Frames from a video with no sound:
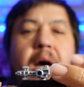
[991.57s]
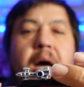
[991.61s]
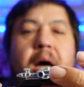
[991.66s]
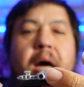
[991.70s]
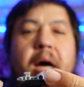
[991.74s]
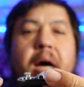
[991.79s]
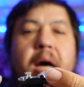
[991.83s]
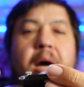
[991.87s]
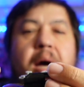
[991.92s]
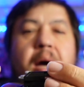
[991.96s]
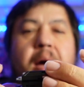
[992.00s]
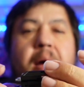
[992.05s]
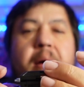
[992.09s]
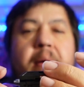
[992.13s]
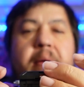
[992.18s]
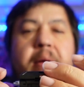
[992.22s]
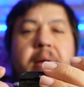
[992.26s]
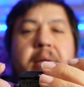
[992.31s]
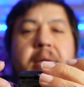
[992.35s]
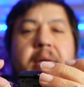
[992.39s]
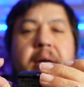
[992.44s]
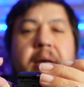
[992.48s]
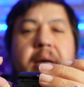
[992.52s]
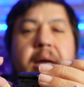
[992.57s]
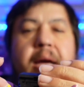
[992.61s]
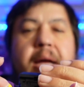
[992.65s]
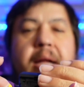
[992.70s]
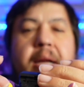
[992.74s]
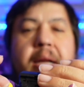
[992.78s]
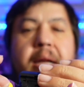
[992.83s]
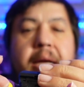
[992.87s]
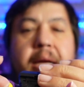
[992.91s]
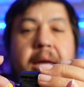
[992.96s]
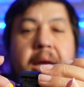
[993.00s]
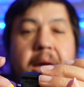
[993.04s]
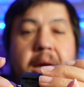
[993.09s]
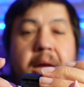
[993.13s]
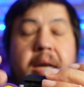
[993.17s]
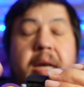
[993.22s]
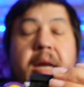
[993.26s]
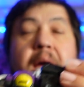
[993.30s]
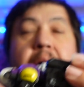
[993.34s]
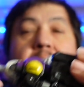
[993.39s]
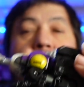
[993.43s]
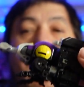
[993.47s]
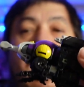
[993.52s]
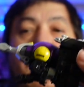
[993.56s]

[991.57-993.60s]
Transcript: Uh, they're not, again,